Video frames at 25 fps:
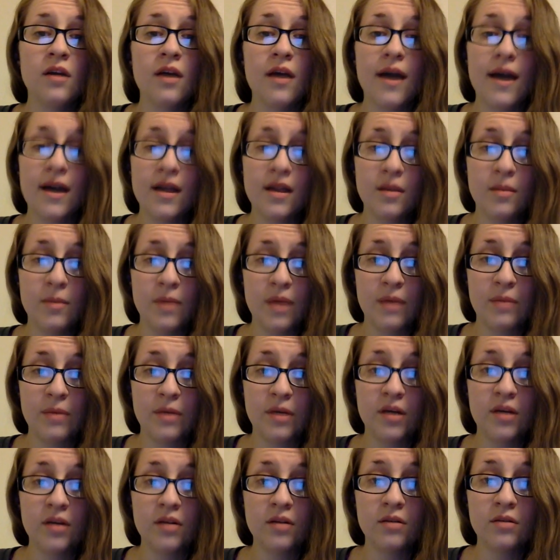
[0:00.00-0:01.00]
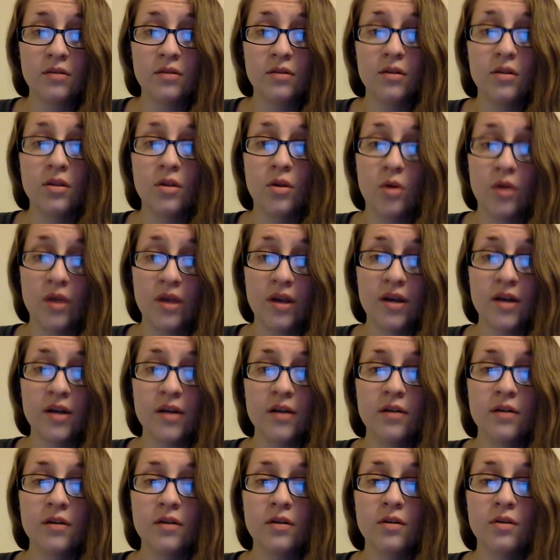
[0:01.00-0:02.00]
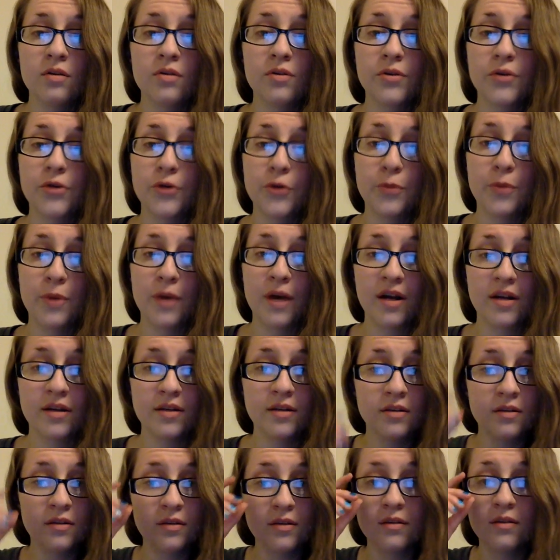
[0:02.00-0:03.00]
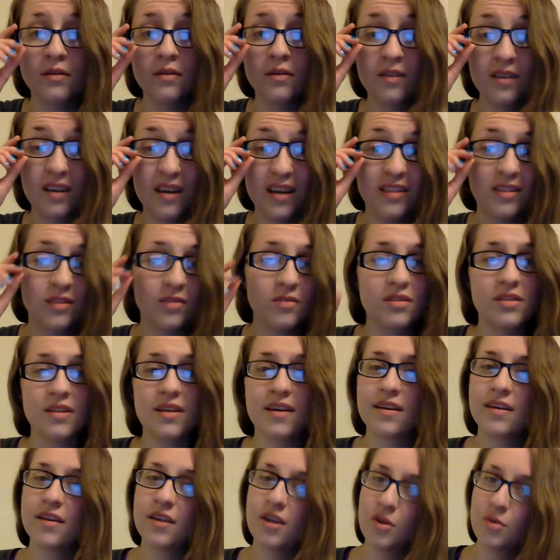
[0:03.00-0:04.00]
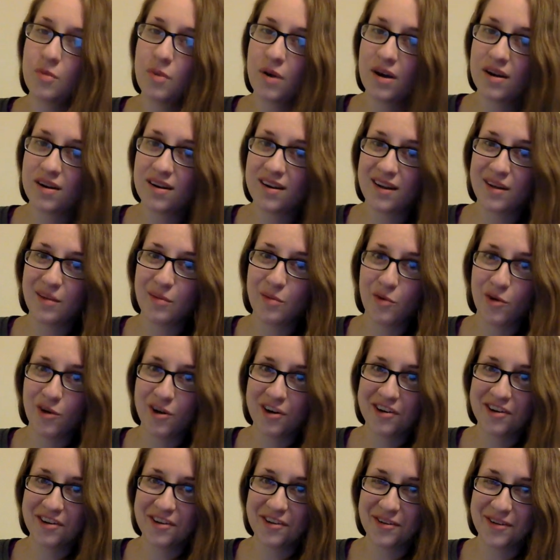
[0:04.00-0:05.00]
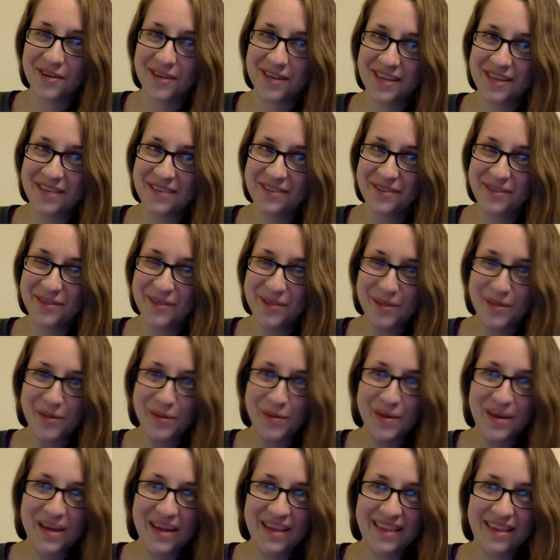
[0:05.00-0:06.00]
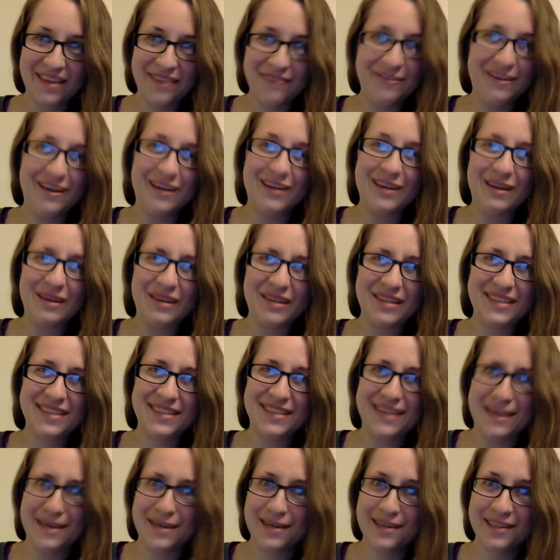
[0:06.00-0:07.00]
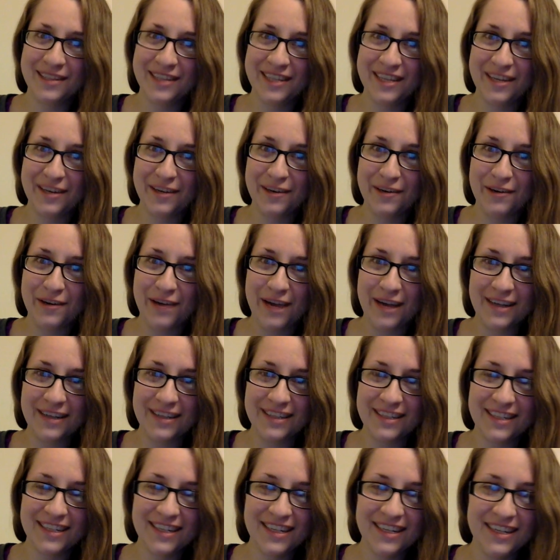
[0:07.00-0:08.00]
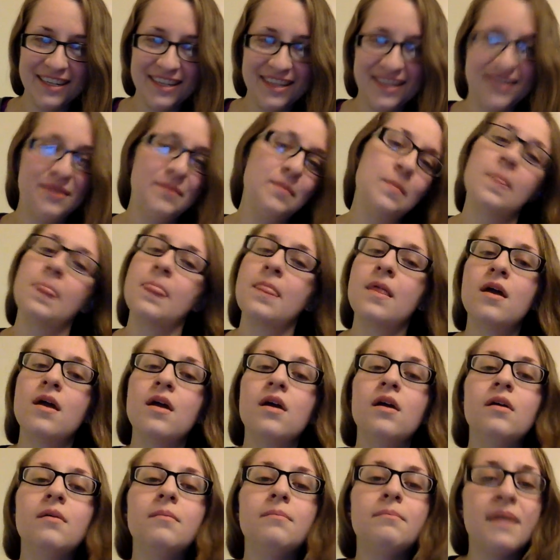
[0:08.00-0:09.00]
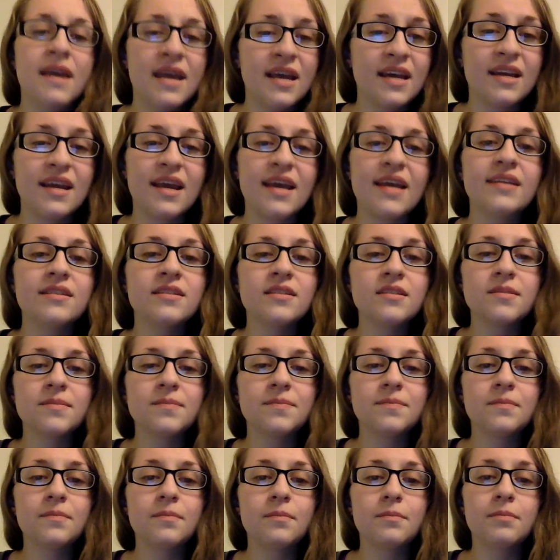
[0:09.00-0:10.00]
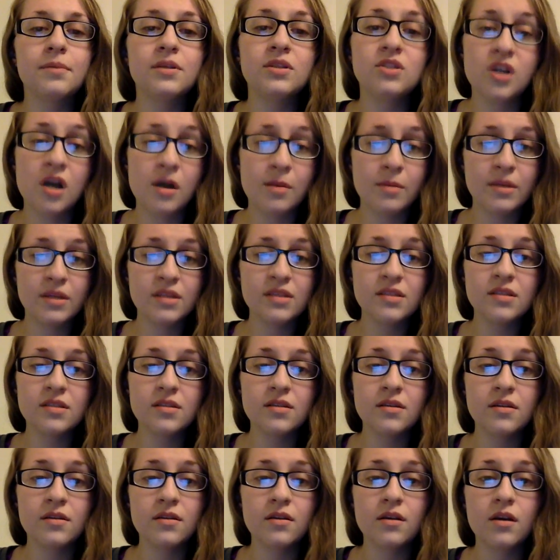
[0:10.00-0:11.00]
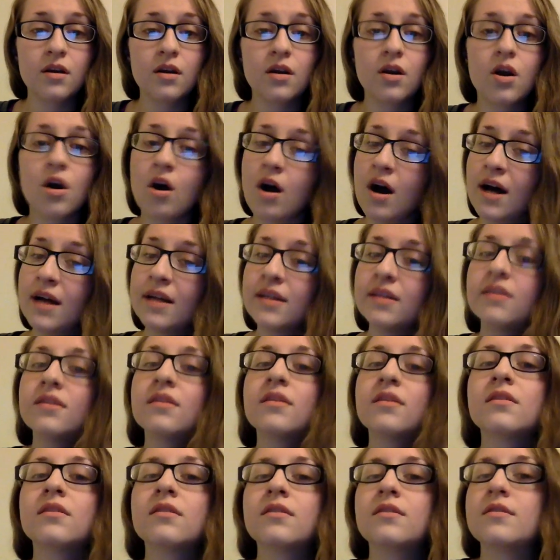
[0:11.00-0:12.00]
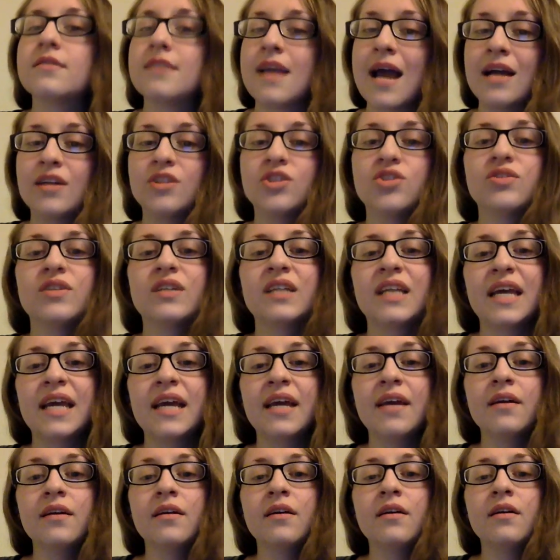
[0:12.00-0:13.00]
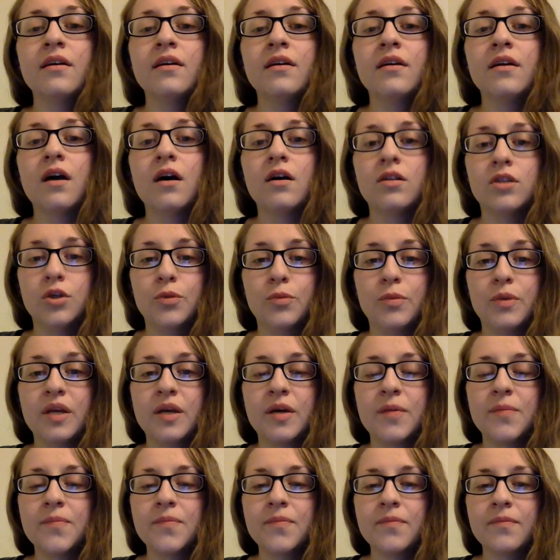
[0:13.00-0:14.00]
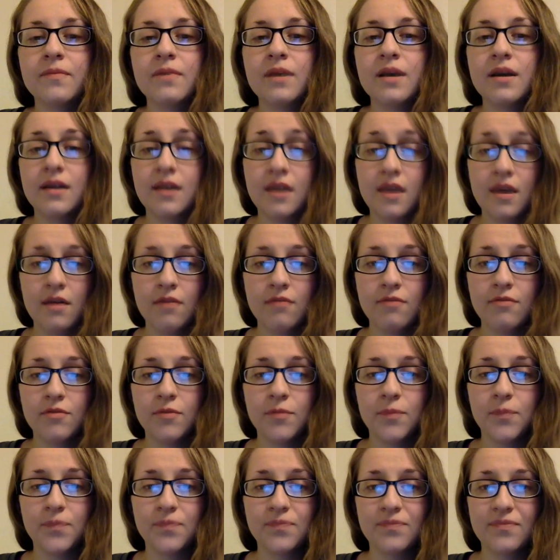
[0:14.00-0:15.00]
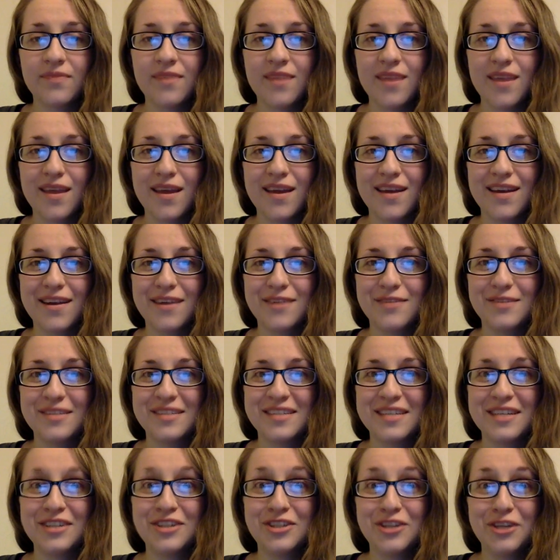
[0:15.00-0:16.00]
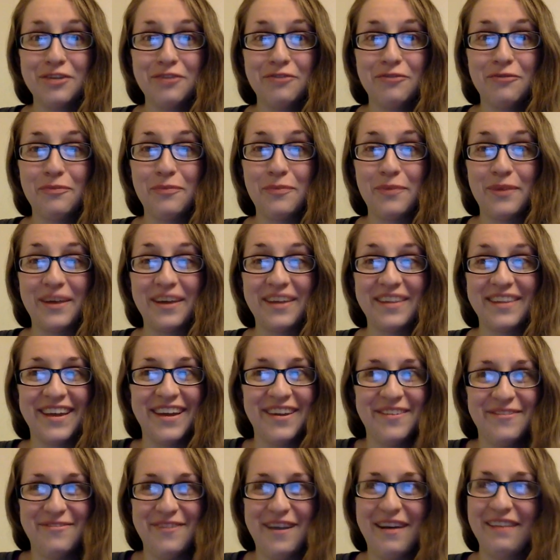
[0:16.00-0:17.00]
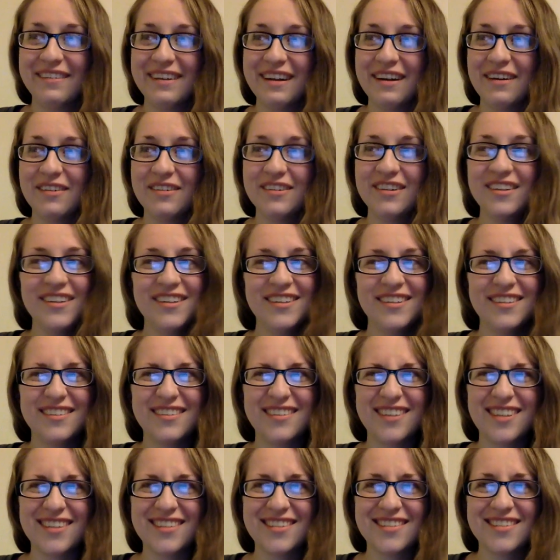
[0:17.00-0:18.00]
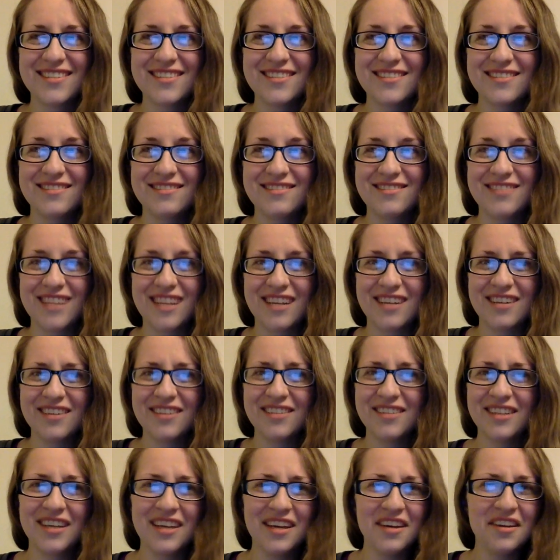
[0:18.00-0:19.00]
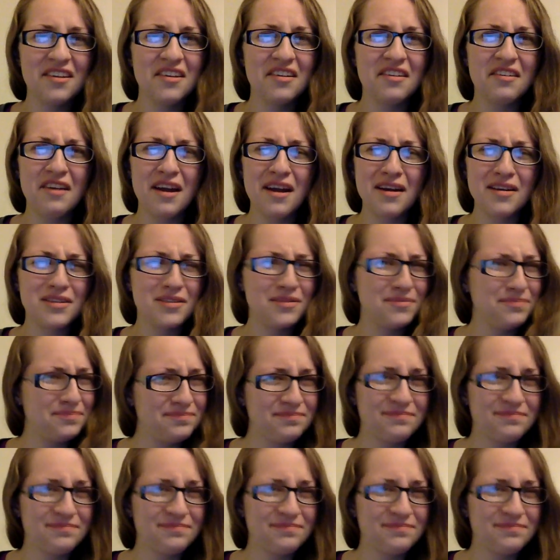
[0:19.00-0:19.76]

Alabama, lawyer, coupon. I don't say coupon anymore, although I used to, and then found out it's technically incorrect. Mayonnaise, pajamas, caught, naturally, aluminum, GIF. Again, I used to say GIF, but then found out that's technically incorrect.